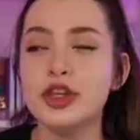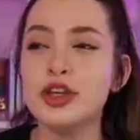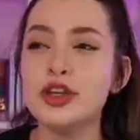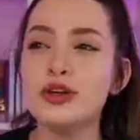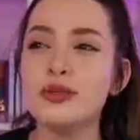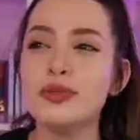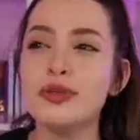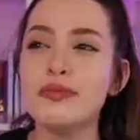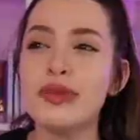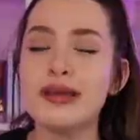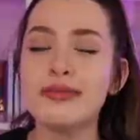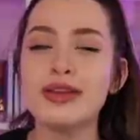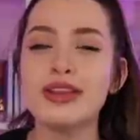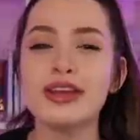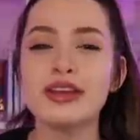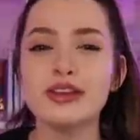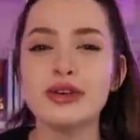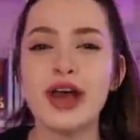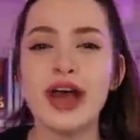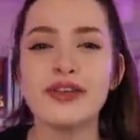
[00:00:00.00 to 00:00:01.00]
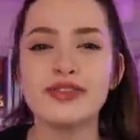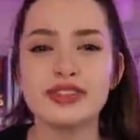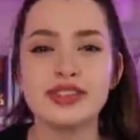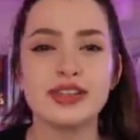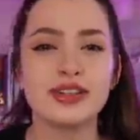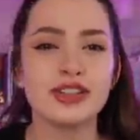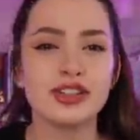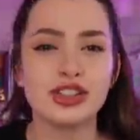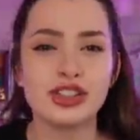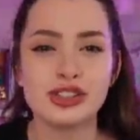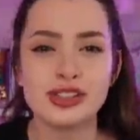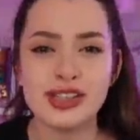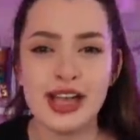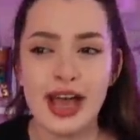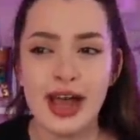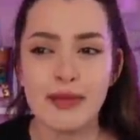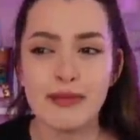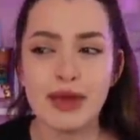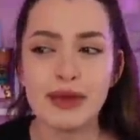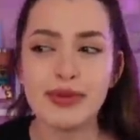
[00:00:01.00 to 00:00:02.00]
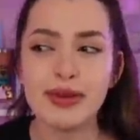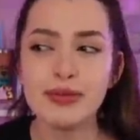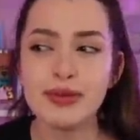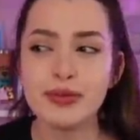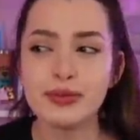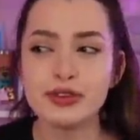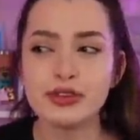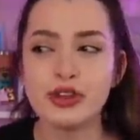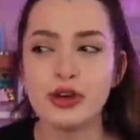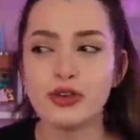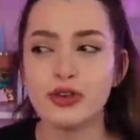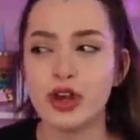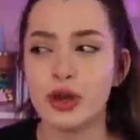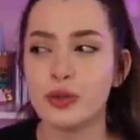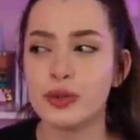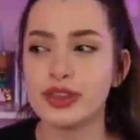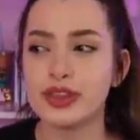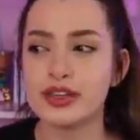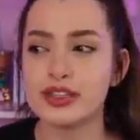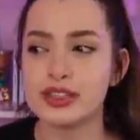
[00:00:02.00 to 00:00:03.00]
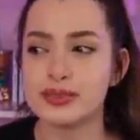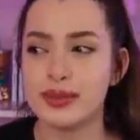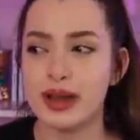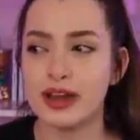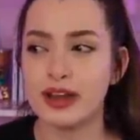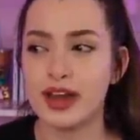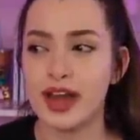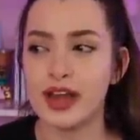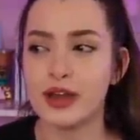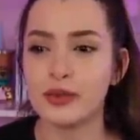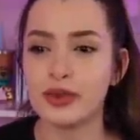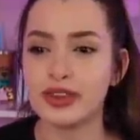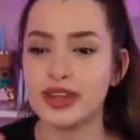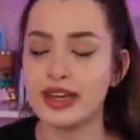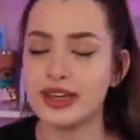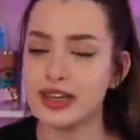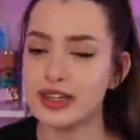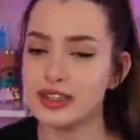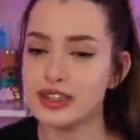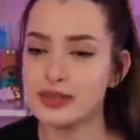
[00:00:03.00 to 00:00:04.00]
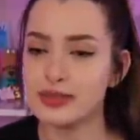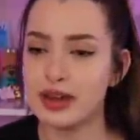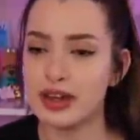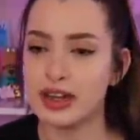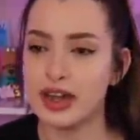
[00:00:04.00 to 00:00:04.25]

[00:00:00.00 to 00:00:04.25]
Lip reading: You know, but maybe they don't have a signature scent. Maybe people don't know what they smell like, what they need to smell